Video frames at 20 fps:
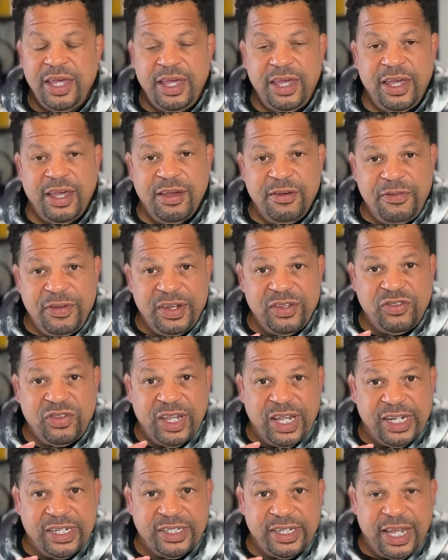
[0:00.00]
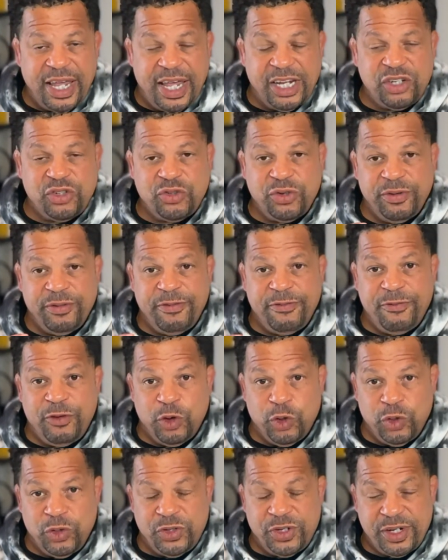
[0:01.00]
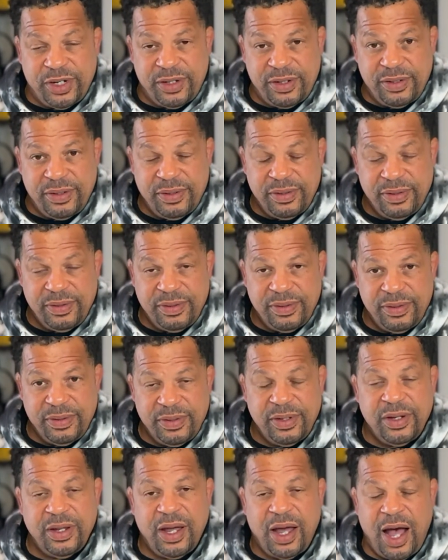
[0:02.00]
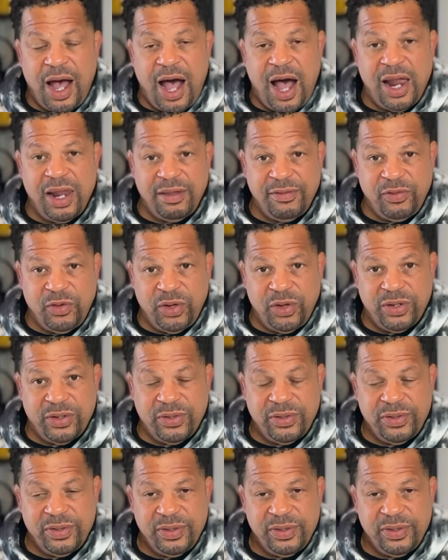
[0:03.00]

If it says extra virgin olive oil,